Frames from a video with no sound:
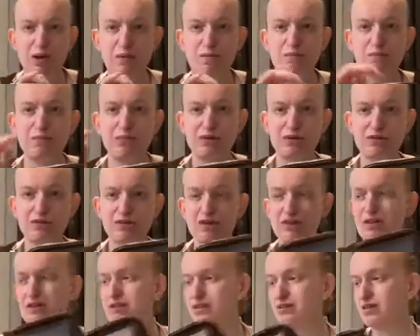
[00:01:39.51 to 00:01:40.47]
Much
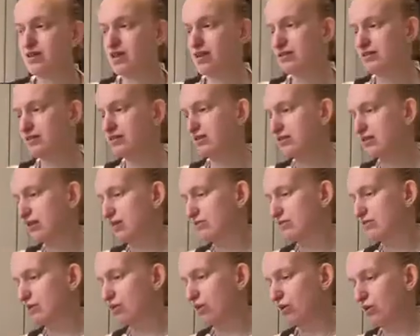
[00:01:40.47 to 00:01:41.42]
easier and
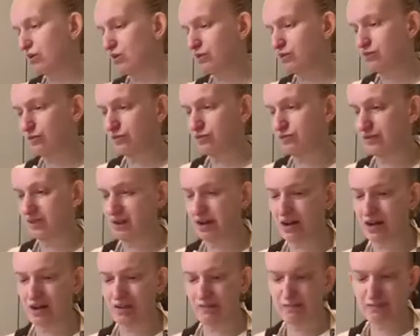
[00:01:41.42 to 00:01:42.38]
saves a load of
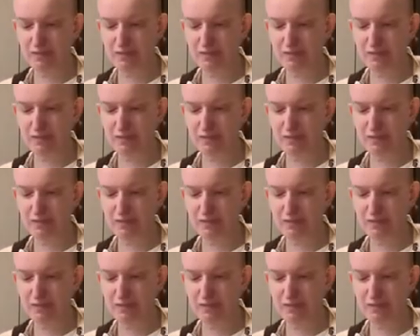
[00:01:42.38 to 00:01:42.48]
time.